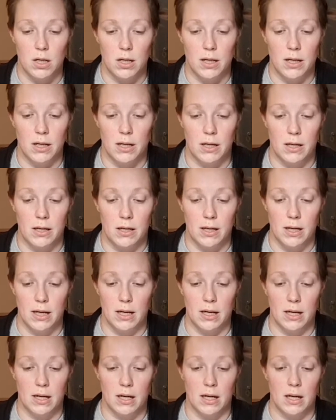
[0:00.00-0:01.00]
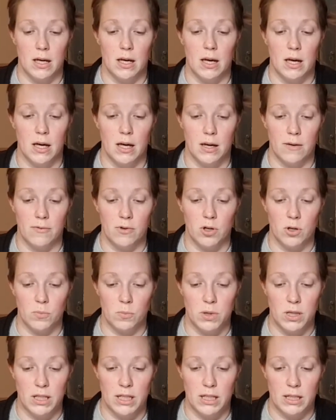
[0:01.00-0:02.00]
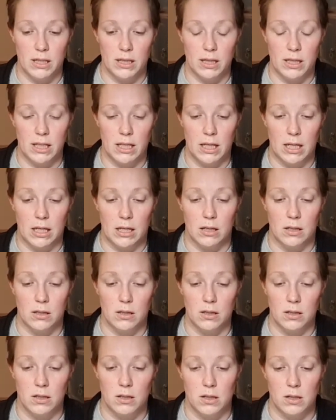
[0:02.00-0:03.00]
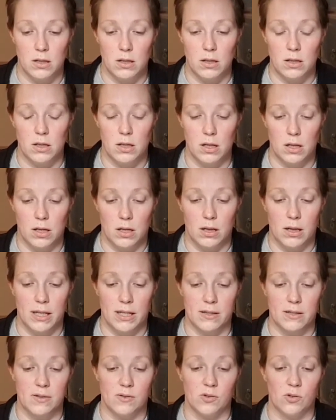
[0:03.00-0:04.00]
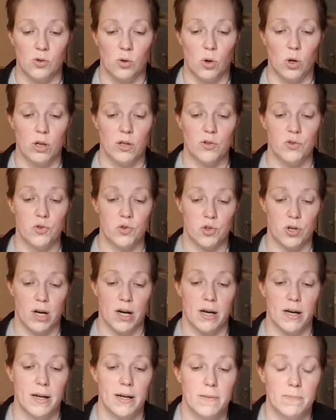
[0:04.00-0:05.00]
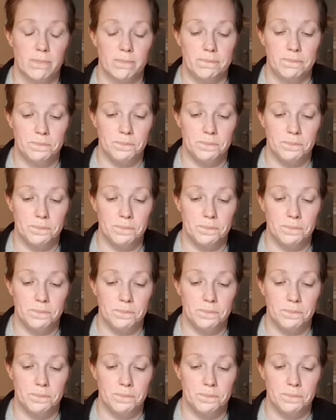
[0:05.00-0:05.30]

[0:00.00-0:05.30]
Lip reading: I have completely let the soil dry